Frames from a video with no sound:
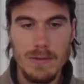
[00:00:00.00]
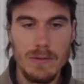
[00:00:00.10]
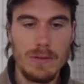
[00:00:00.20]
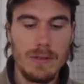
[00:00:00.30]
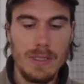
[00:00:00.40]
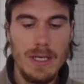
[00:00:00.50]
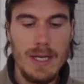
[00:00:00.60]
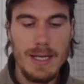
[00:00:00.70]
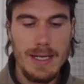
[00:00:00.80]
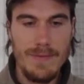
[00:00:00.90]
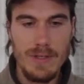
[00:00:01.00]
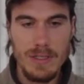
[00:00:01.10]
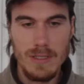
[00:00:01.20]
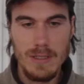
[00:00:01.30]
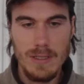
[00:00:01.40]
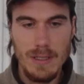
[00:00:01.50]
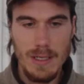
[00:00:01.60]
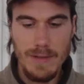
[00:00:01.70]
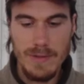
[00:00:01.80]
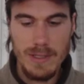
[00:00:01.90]
or a lavish
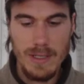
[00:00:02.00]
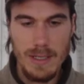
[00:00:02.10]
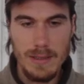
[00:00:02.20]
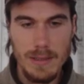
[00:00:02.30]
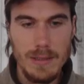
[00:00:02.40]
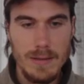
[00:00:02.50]
lifestyle.